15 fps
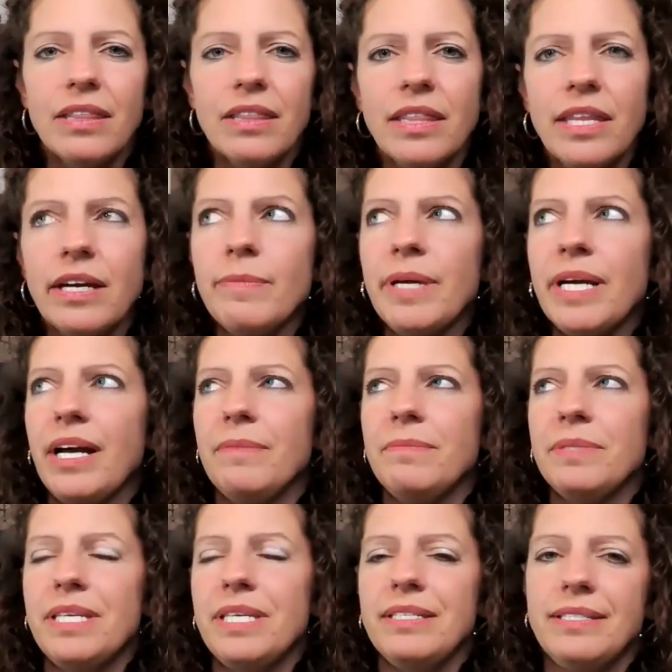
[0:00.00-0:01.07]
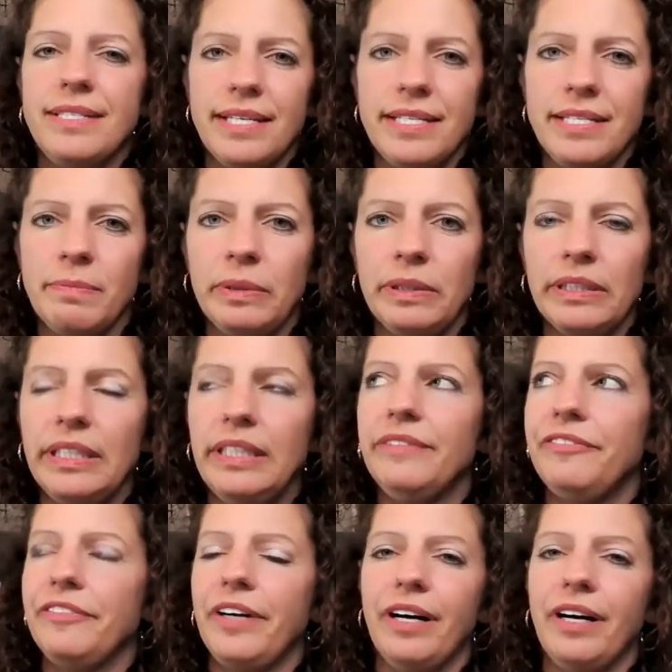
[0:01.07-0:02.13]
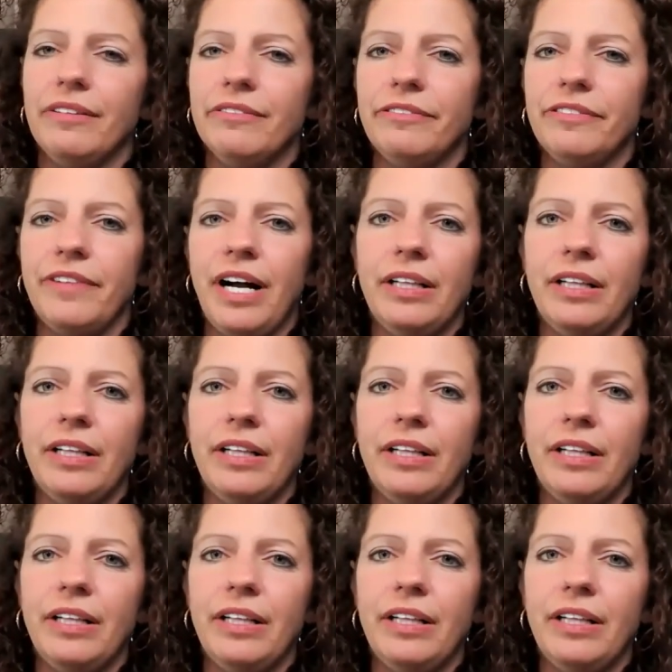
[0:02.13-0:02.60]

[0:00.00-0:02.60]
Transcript: there becomes this disbelief of